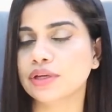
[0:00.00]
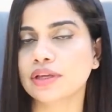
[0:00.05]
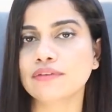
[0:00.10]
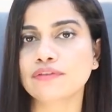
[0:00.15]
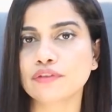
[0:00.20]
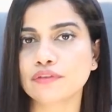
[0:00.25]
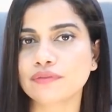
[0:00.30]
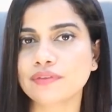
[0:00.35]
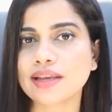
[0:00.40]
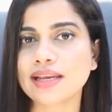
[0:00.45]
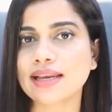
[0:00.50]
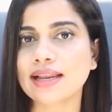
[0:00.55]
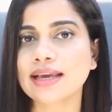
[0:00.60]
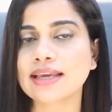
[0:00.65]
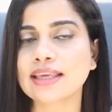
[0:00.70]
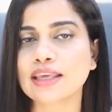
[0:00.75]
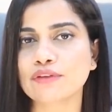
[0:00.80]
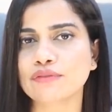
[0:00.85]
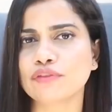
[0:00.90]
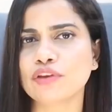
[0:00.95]
If you feel
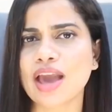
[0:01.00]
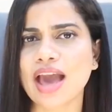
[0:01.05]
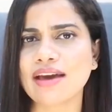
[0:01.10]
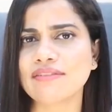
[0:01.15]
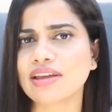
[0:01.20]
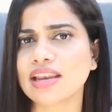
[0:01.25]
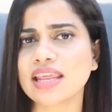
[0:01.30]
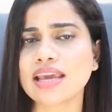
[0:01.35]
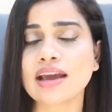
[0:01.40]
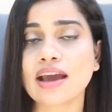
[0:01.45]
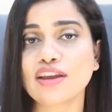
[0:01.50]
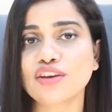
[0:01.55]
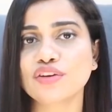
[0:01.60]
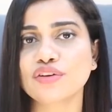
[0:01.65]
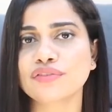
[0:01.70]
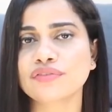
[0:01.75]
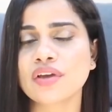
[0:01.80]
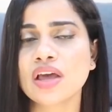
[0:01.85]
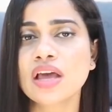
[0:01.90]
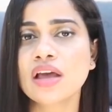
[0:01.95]
like if you have any kind
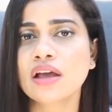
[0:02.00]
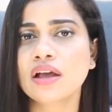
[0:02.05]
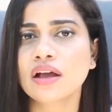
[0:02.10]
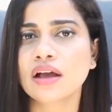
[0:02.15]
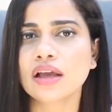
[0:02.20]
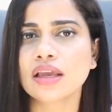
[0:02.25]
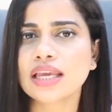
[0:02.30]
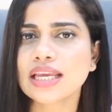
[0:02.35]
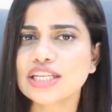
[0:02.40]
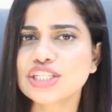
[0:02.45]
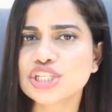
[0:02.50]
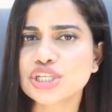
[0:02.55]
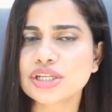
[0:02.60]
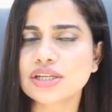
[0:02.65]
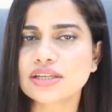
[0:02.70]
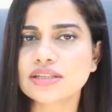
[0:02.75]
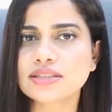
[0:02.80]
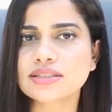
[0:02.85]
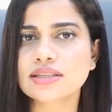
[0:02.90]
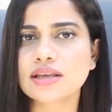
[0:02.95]
of
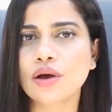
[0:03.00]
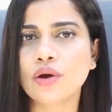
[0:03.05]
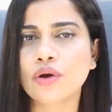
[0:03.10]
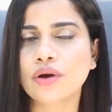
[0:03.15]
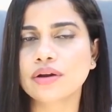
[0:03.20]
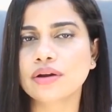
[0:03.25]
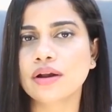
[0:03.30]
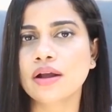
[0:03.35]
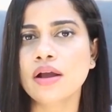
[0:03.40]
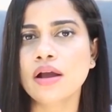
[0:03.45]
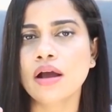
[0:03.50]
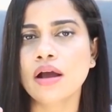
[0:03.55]
itchiness or